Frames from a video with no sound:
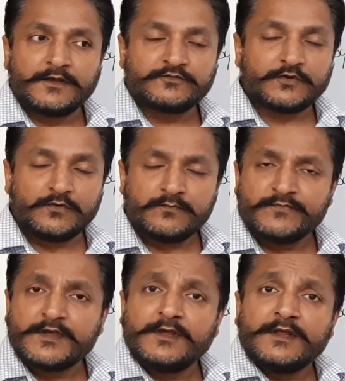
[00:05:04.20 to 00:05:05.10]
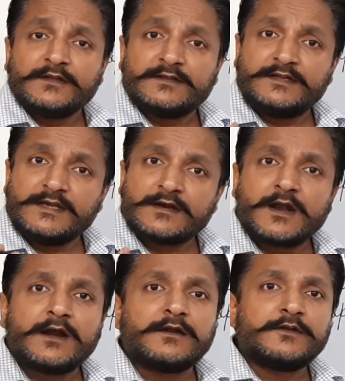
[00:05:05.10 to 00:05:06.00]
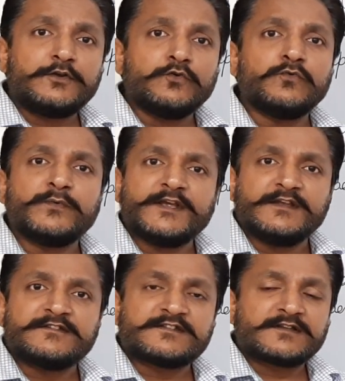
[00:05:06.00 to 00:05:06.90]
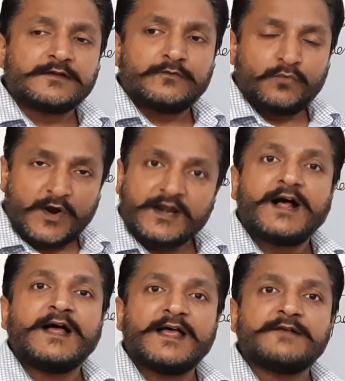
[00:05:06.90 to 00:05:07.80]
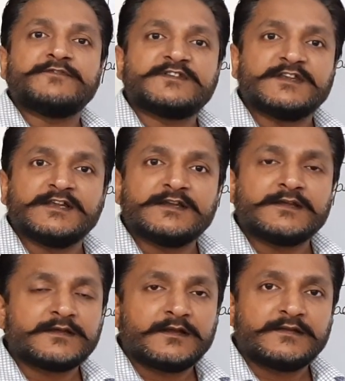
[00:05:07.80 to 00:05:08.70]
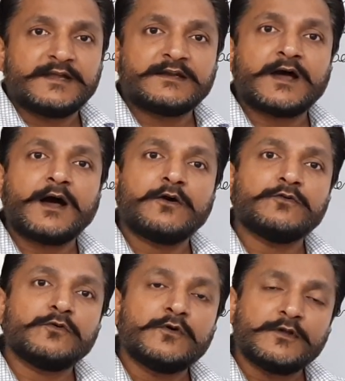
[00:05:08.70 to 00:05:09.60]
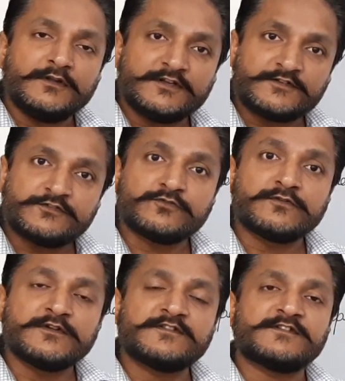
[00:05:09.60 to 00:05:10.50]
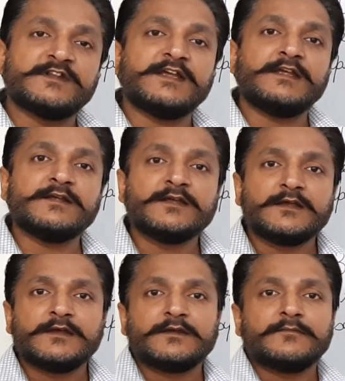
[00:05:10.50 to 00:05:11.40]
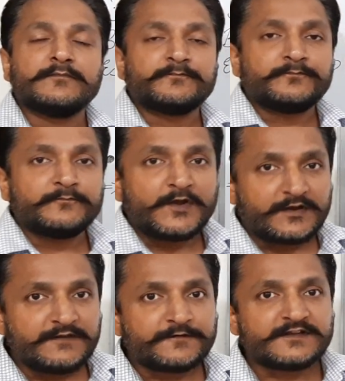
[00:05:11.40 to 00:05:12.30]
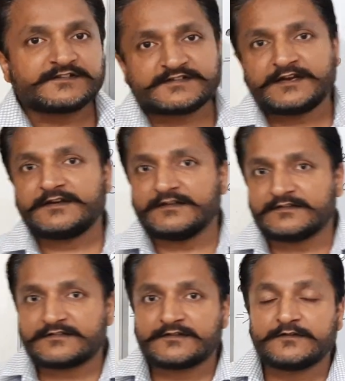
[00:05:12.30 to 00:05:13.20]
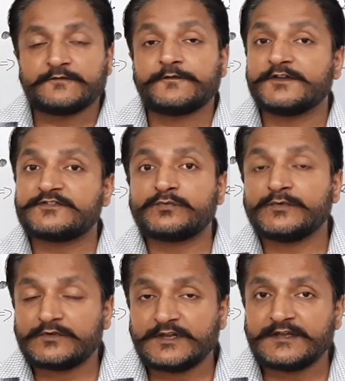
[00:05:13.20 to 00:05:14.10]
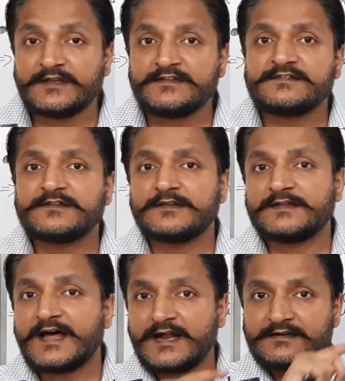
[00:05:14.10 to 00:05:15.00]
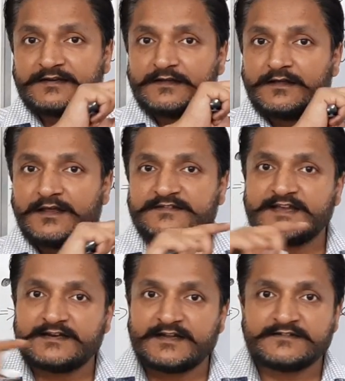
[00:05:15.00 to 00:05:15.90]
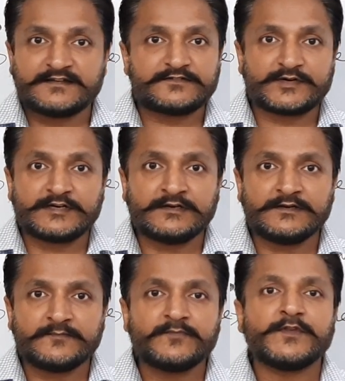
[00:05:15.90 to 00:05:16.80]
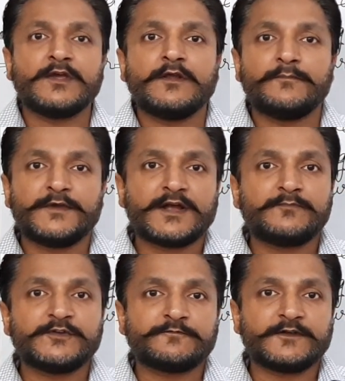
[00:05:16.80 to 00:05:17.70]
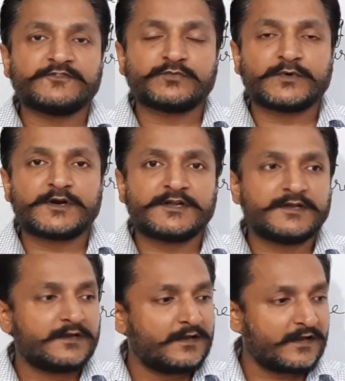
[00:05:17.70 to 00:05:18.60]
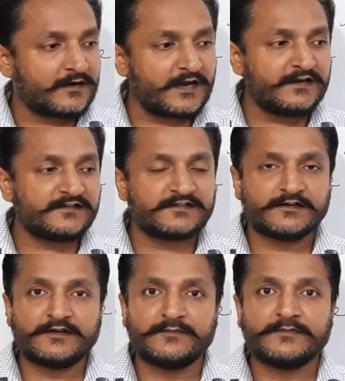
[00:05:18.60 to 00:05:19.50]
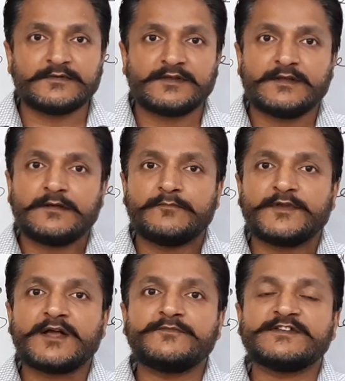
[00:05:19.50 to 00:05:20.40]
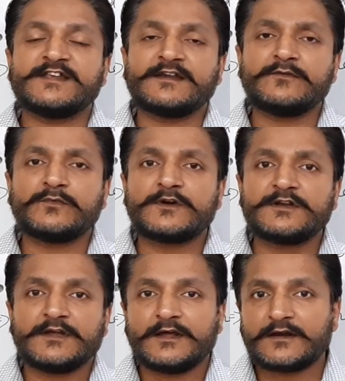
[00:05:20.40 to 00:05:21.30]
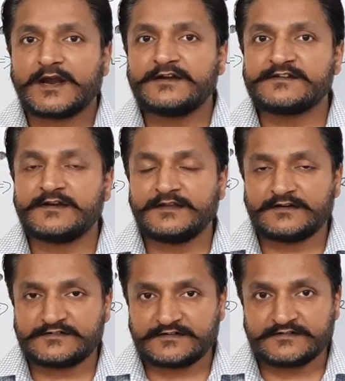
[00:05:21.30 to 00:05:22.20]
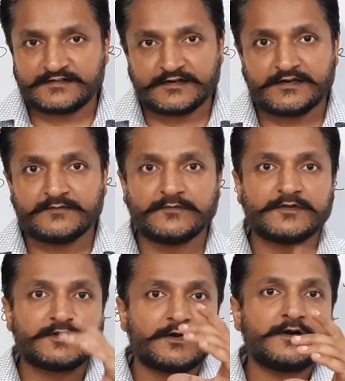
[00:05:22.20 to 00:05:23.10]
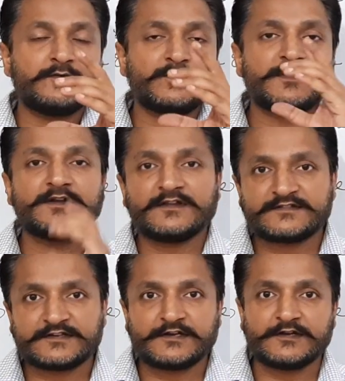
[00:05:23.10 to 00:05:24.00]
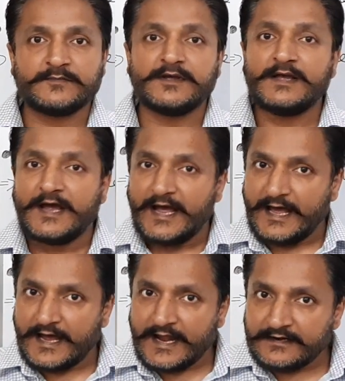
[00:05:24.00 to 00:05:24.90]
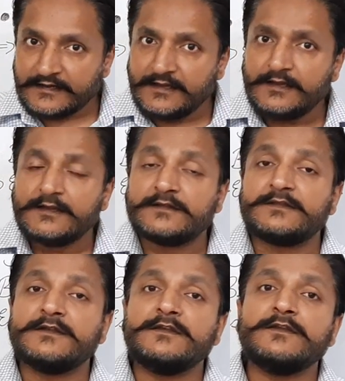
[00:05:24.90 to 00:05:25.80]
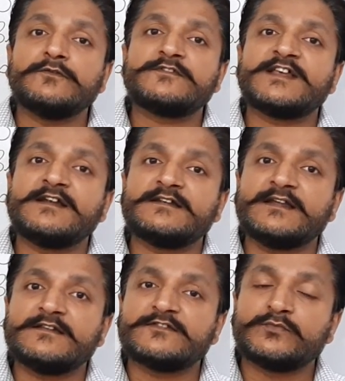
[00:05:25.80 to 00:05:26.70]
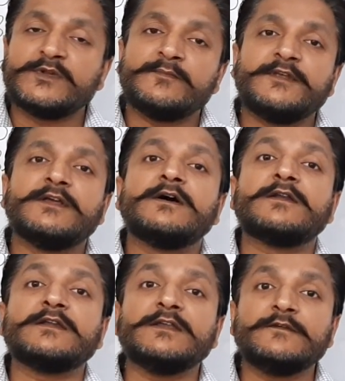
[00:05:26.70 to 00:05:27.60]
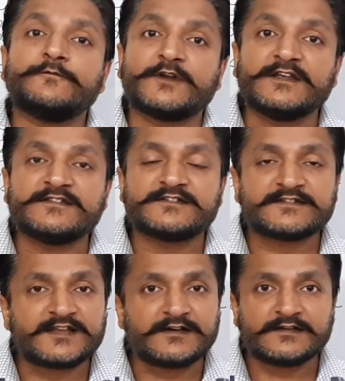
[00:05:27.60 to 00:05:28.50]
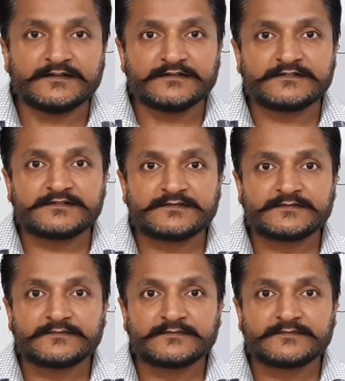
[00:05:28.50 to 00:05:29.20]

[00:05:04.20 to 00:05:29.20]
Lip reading: So There are two ways what I have seen that how the students they rephrase a sentence. The first thing is that a sentence is written, pick up the first word, write a synonym. Pick up the second word, write its synonym. Third word, synonym. And the new sentence will be a rephrased sentence.